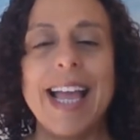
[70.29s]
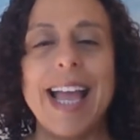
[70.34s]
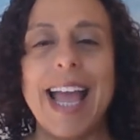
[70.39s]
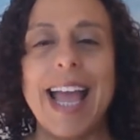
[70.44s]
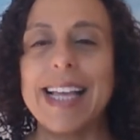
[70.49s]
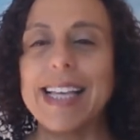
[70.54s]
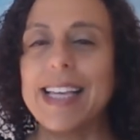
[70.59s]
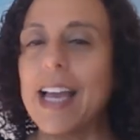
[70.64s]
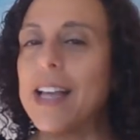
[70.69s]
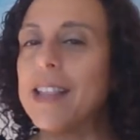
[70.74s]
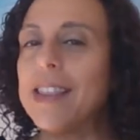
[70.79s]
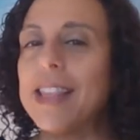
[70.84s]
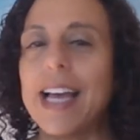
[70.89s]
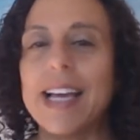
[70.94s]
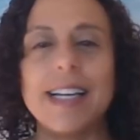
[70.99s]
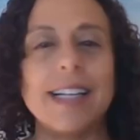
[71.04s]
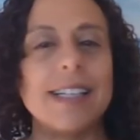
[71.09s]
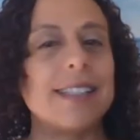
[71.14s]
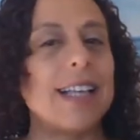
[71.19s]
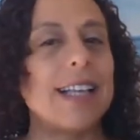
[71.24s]
Again,
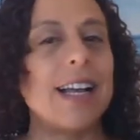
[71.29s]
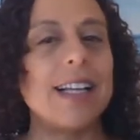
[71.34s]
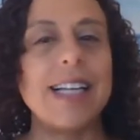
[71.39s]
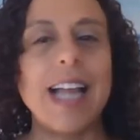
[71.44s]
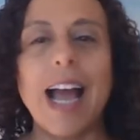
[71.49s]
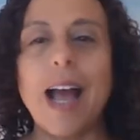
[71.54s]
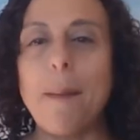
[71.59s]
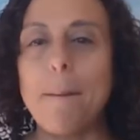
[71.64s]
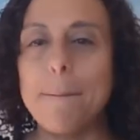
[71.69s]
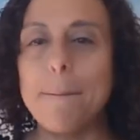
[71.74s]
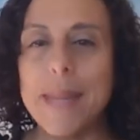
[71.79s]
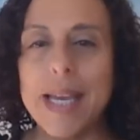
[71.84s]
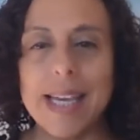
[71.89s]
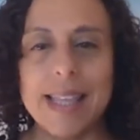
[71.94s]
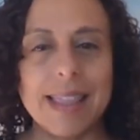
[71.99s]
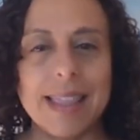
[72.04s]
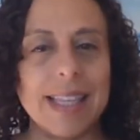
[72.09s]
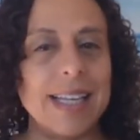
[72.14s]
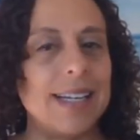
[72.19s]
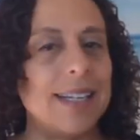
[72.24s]
that is a myth.
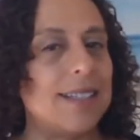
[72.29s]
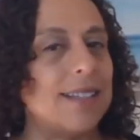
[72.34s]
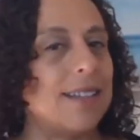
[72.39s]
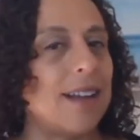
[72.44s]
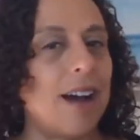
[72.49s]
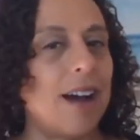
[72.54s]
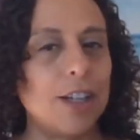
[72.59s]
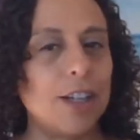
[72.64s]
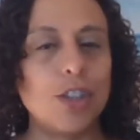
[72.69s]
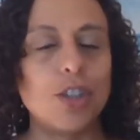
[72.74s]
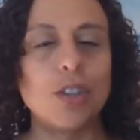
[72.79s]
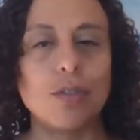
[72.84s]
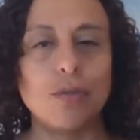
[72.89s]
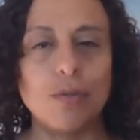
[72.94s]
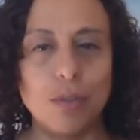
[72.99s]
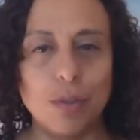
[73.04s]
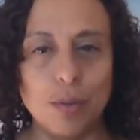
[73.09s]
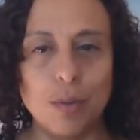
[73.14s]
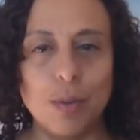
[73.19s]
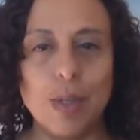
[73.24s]
It is
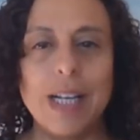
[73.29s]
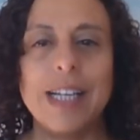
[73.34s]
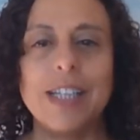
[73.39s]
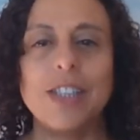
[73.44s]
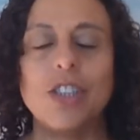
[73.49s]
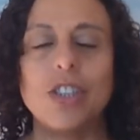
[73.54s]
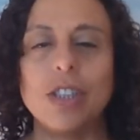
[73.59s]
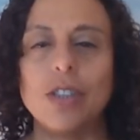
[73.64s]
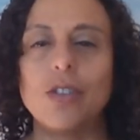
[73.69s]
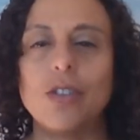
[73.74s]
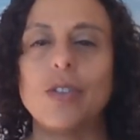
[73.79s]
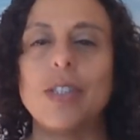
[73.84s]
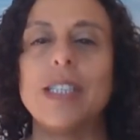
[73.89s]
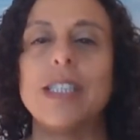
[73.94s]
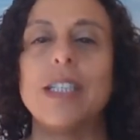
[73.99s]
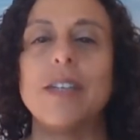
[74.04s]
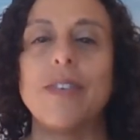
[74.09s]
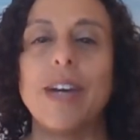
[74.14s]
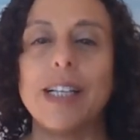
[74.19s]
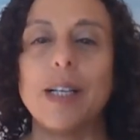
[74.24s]
untrue. Children
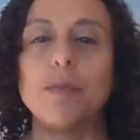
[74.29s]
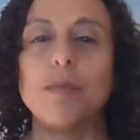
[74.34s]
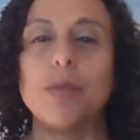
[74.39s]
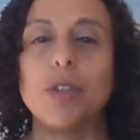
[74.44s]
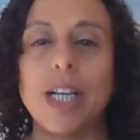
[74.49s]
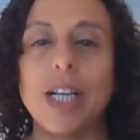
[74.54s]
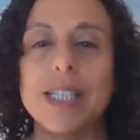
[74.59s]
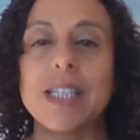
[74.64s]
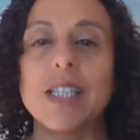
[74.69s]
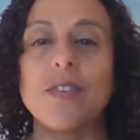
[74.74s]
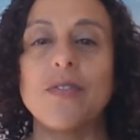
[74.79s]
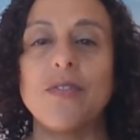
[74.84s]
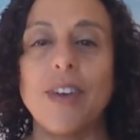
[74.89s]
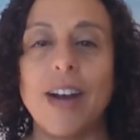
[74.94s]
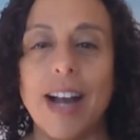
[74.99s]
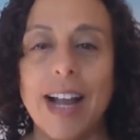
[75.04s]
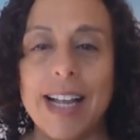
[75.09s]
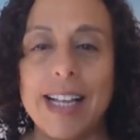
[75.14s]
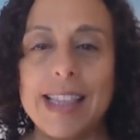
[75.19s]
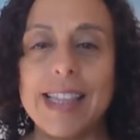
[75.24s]
develop just
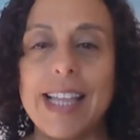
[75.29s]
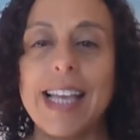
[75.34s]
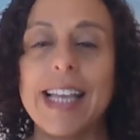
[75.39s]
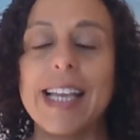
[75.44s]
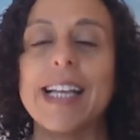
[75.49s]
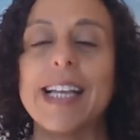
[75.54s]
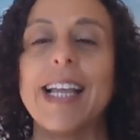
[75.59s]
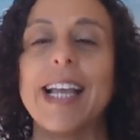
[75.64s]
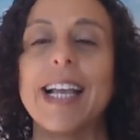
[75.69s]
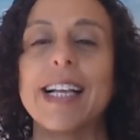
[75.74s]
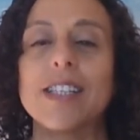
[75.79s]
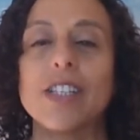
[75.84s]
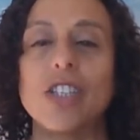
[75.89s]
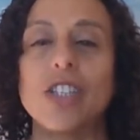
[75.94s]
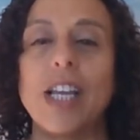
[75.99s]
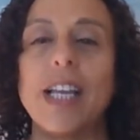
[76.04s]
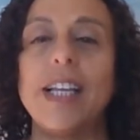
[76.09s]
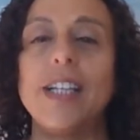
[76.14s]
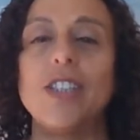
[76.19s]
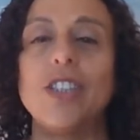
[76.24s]
fine. They can
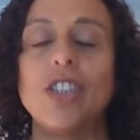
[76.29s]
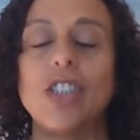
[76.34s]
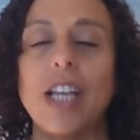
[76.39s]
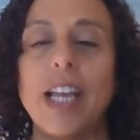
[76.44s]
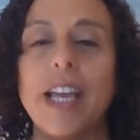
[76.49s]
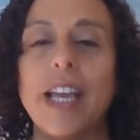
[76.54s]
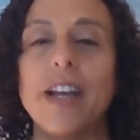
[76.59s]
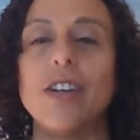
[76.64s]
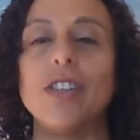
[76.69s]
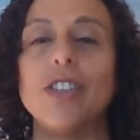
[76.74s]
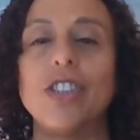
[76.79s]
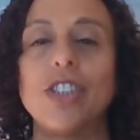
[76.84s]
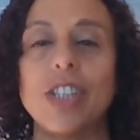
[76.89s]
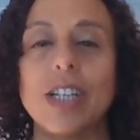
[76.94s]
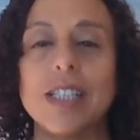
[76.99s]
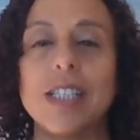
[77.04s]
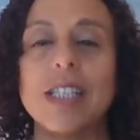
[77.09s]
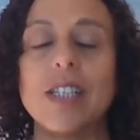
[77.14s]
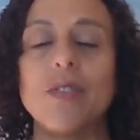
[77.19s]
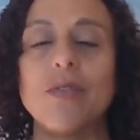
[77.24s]
exchange air
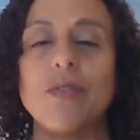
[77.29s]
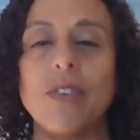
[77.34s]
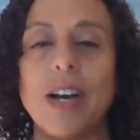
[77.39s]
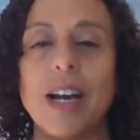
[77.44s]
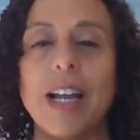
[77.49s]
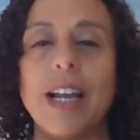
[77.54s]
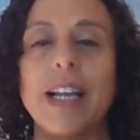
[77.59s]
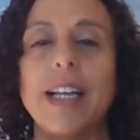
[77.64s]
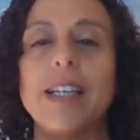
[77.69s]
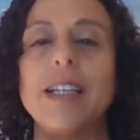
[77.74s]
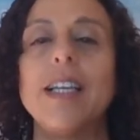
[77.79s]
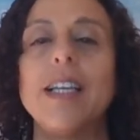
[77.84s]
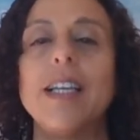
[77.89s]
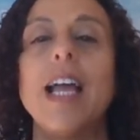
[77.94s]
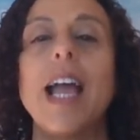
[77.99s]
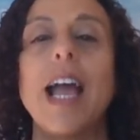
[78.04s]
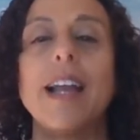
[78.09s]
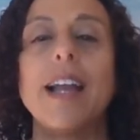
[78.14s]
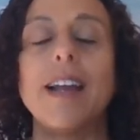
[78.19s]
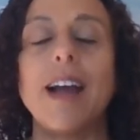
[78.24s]
just fine
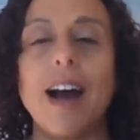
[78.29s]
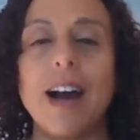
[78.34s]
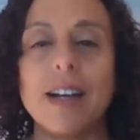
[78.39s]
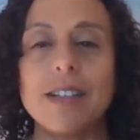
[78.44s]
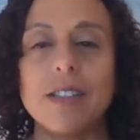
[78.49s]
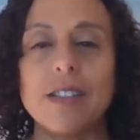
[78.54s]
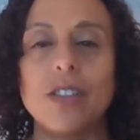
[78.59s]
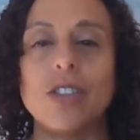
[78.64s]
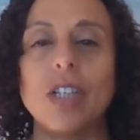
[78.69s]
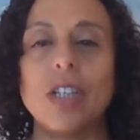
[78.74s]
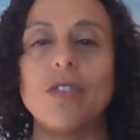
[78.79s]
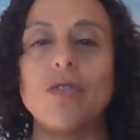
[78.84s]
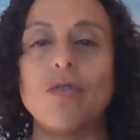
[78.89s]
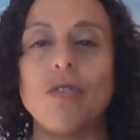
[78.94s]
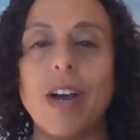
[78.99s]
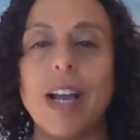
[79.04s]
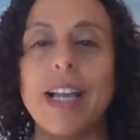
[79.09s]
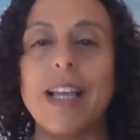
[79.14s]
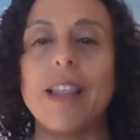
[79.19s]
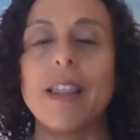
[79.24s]
and oxygen
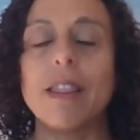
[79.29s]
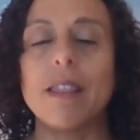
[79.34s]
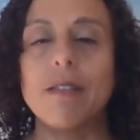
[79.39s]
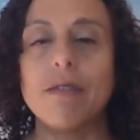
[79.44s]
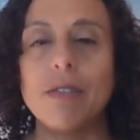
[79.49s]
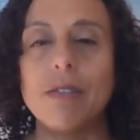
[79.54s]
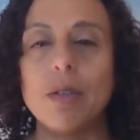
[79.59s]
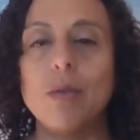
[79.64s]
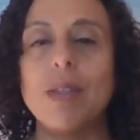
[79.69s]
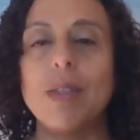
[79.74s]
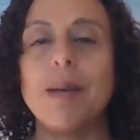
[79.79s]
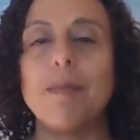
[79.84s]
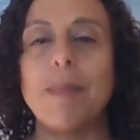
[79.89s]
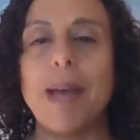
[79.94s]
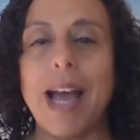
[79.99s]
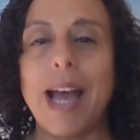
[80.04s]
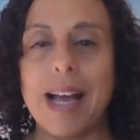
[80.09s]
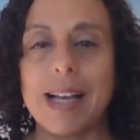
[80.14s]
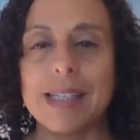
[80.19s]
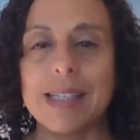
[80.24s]
right through the
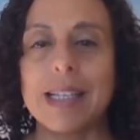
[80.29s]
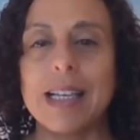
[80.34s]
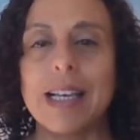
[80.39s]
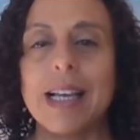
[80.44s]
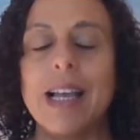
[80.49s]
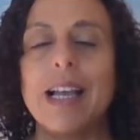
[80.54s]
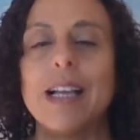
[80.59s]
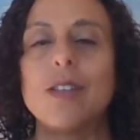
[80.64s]
mask.